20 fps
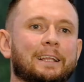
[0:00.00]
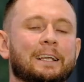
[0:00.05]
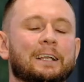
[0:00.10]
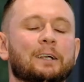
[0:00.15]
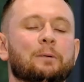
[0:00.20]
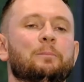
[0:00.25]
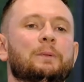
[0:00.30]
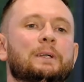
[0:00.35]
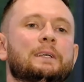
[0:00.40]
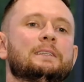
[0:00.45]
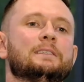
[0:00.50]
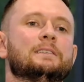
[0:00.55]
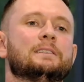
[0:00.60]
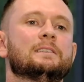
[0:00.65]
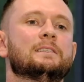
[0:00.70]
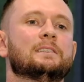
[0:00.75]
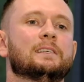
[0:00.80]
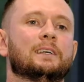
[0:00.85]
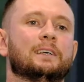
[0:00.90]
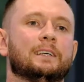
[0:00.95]
Linka
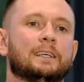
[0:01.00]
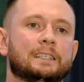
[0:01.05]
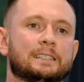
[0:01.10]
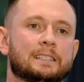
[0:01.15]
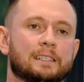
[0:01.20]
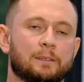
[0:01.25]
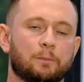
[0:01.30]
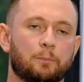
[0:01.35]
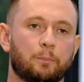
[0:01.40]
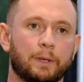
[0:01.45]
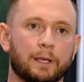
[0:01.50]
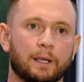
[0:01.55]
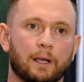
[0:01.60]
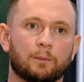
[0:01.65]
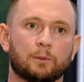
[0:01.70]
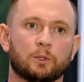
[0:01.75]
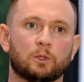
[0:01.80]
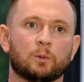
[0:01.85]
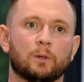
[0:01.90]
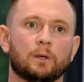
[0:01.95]
Meats is a pig
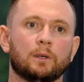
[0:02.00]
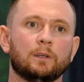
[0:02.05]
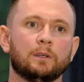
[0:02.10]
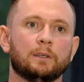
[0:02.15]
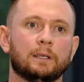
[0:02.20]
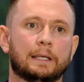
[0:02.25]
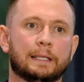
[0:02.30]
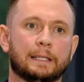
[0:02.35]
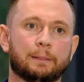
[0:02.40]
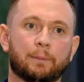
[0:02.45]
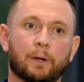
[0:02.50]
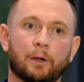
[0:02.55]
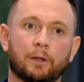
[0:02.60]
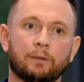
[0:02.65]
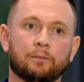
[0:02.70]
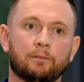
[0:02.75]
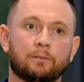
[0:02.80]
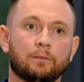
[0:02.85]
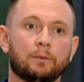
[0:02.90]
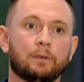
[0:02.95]
abattoir, a
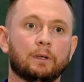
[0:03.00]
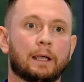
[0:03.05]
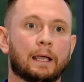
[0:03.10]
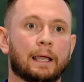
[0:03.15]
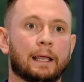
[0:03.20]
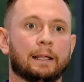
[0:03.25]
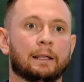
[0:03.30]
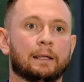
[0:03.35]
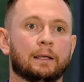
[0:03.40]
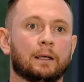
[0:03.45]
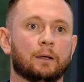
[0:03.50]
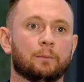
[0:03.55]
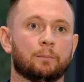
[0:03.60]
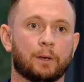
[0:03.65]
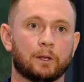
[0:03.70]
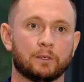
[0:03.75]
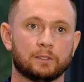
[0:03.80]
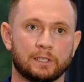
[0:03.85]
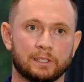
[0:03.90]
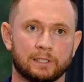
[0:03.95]
deboning and a
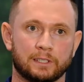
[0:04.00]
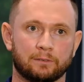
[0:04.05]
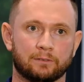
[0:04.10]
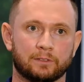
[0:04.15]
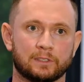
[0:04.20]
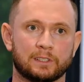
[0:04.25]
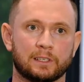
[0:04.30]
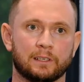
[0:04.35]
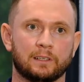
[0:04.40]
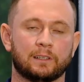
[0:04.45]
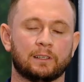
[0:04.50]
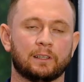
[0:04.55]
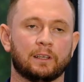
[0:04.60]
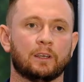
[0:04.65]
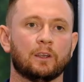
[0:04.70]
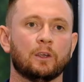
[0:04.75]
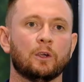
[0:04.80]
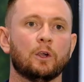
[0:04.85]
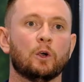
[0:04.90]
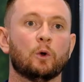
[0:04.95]
processing facility.